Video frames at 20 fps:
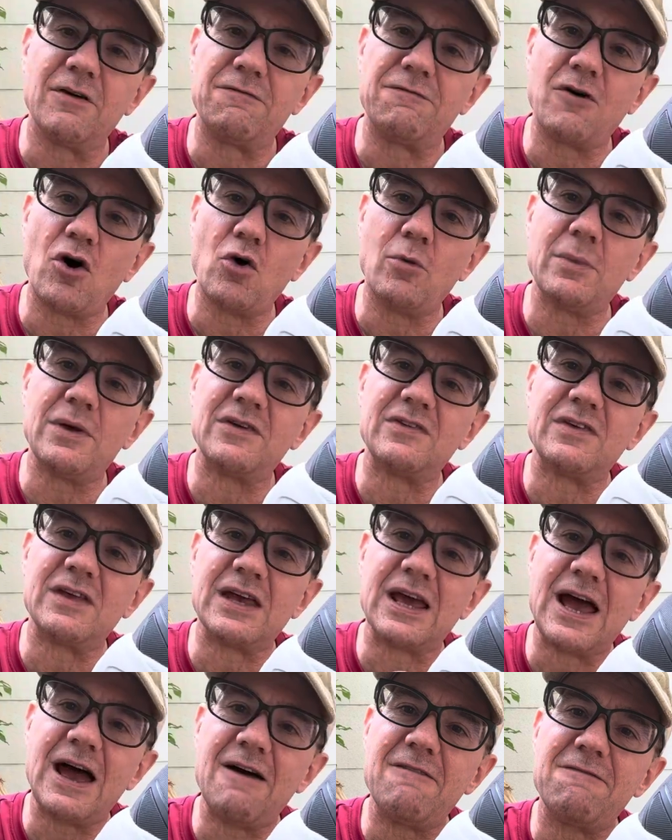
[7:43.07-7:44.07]
foam is the
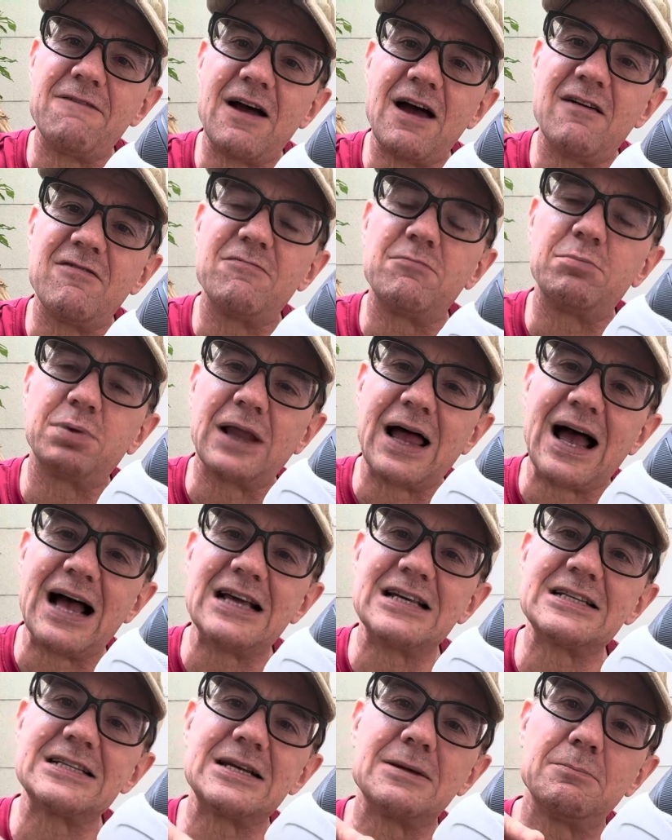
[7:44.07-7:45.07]
FF
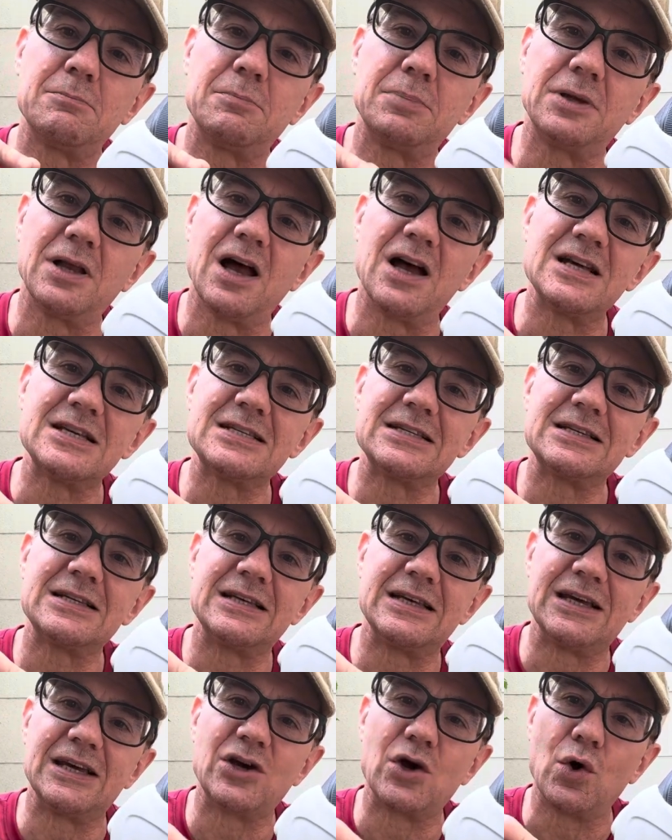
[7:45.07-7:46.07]
Blast Plus
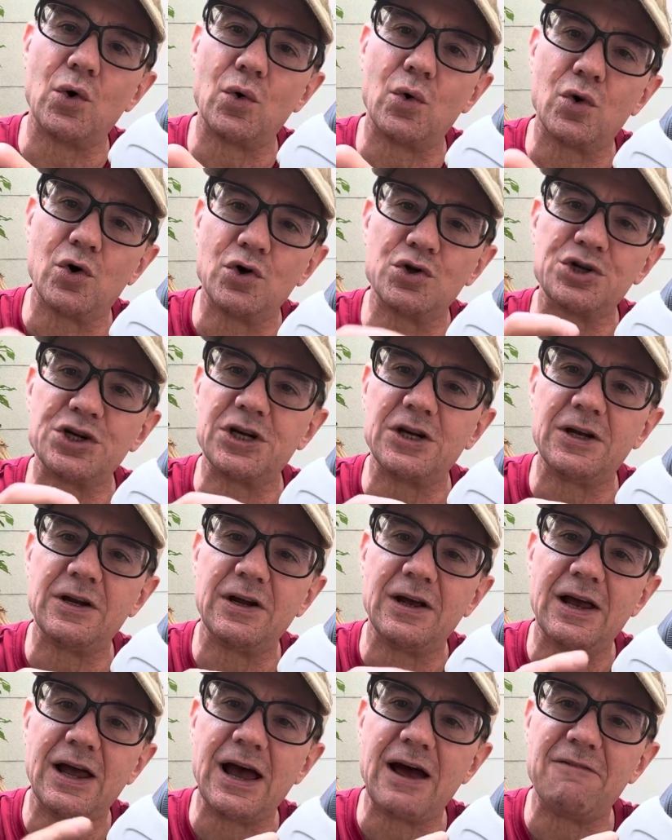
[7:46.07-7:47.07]
Eco Cushion.
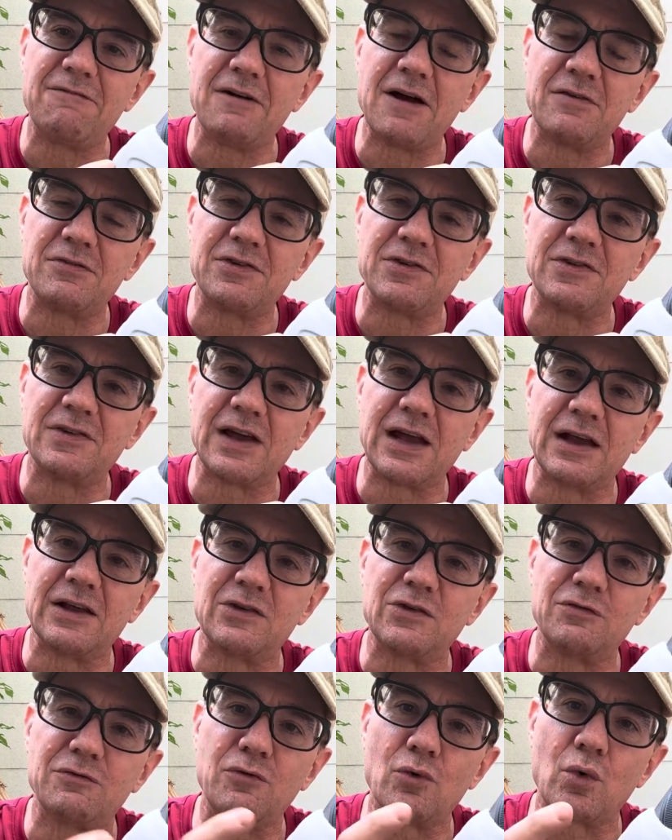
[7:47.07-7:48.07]
FF
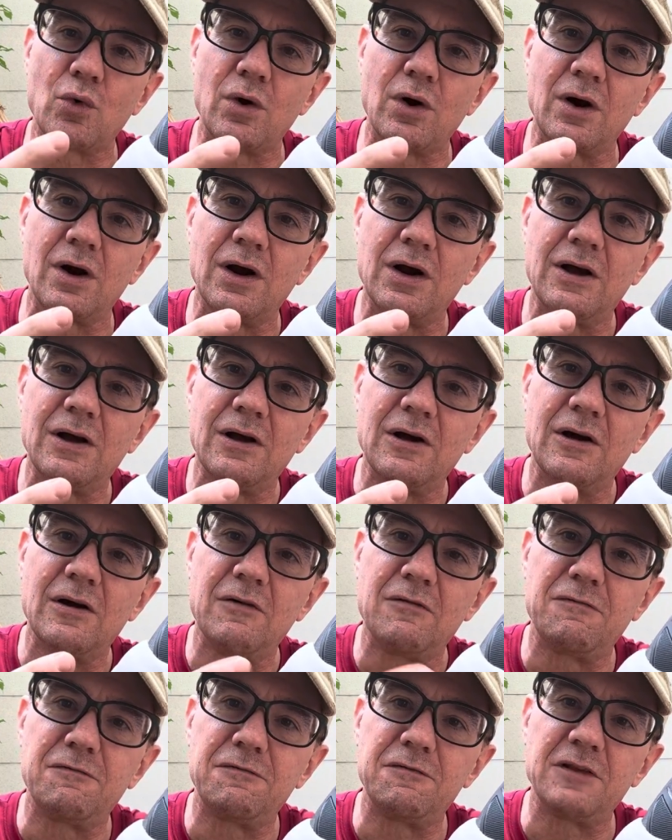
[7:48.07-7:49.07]
stands for
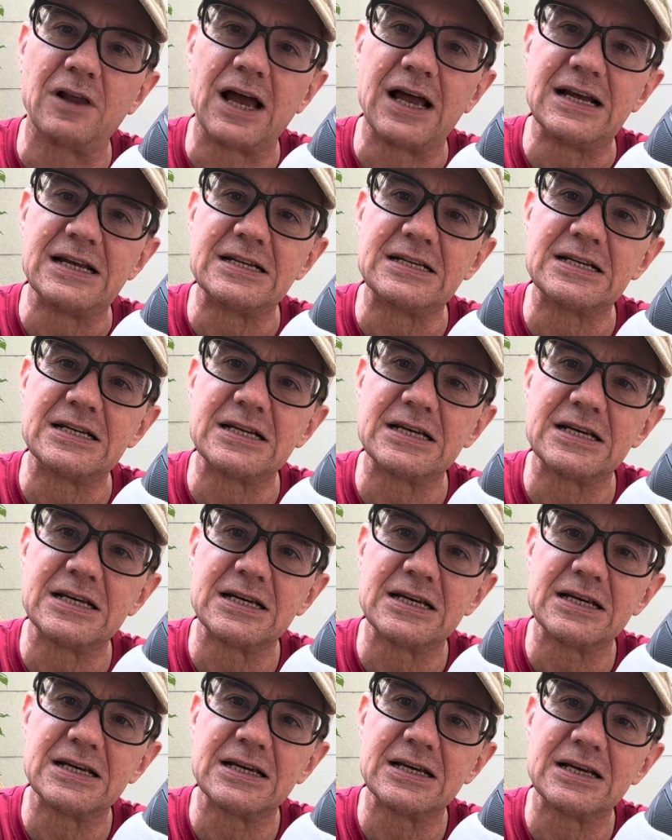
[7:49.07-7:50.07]
flight
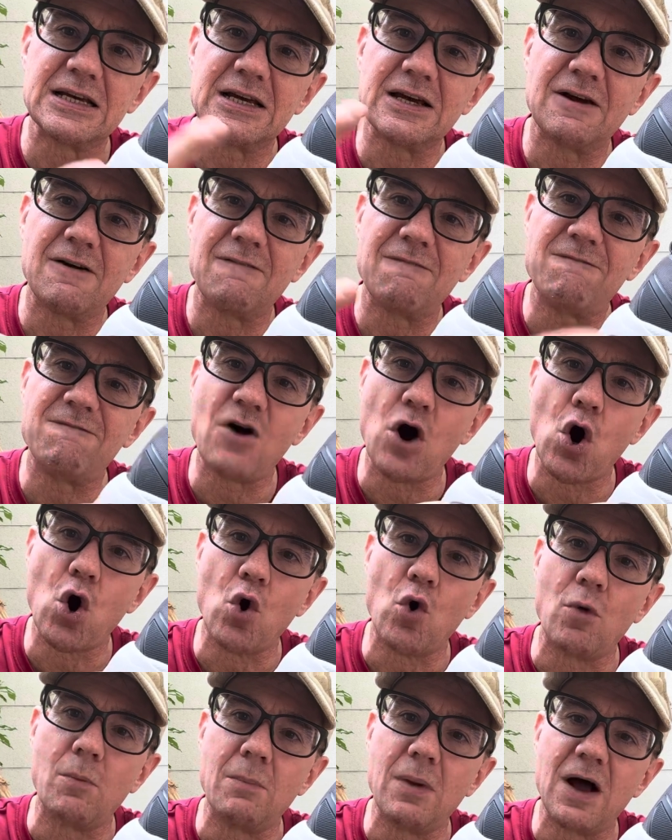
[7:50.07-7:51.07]

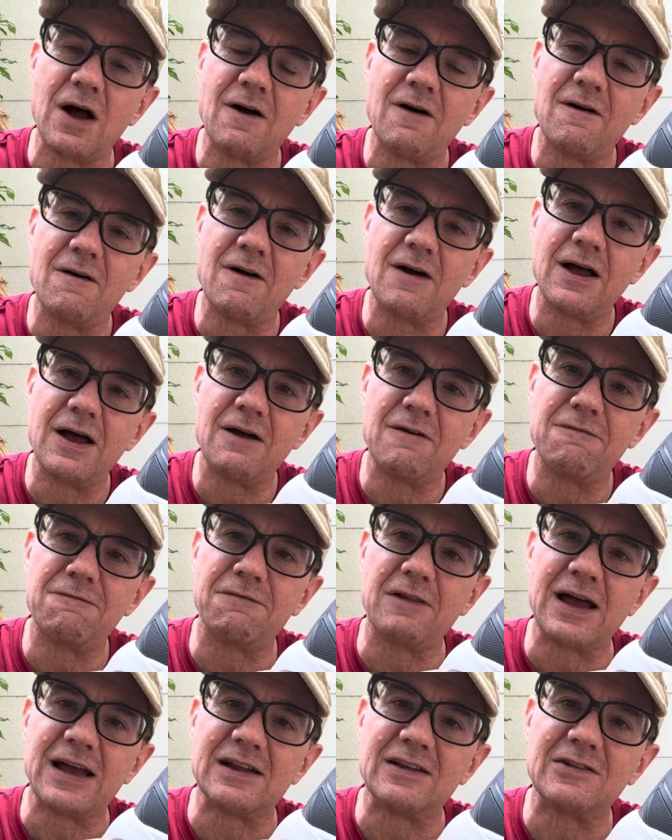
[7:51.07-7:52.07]
foam.
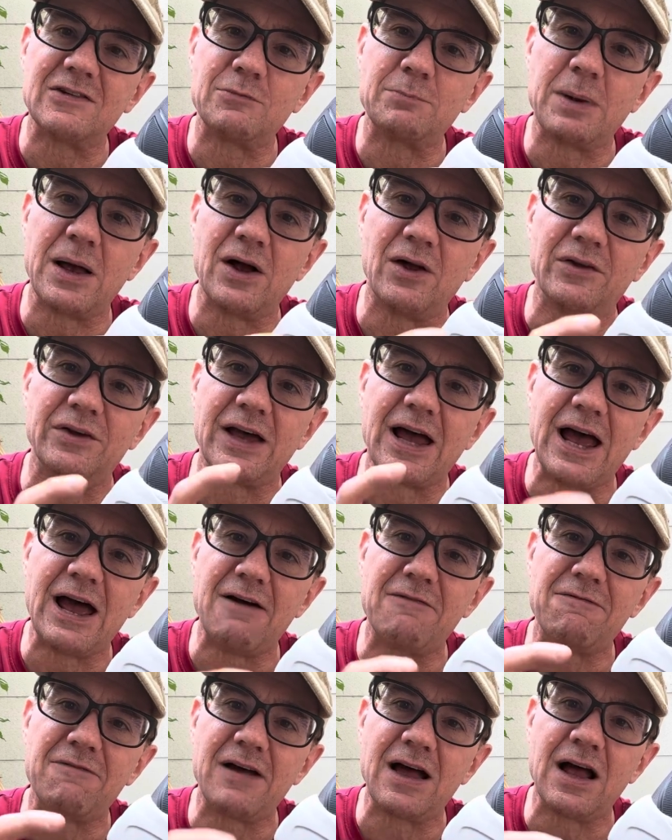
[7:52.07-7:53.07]
Flight spelled
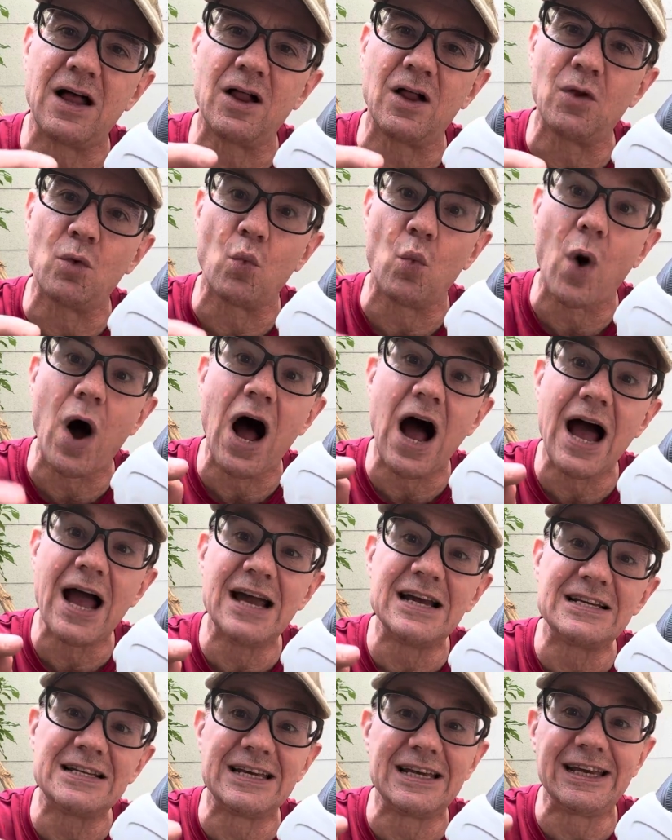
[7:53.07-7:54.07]

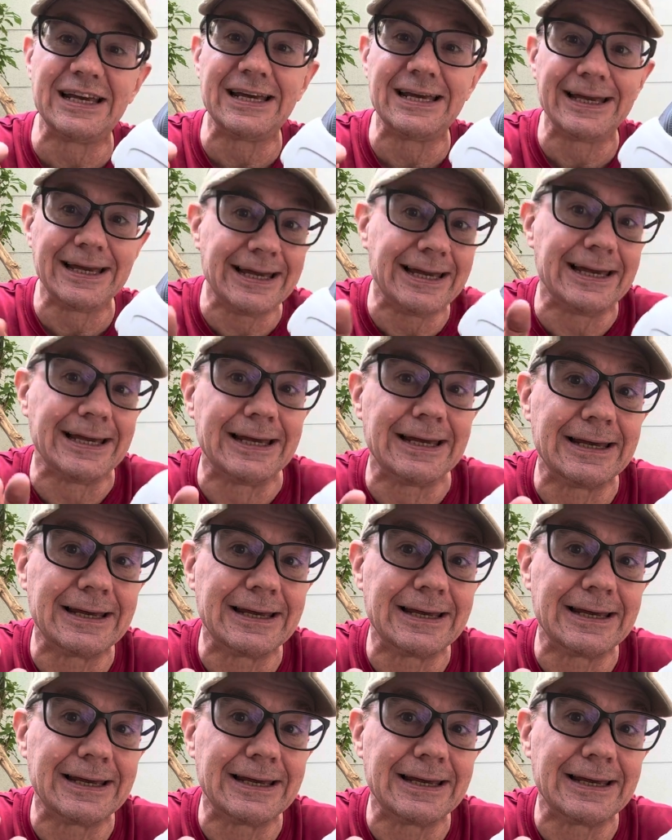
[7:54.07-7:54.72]
F-L-Y-T-E,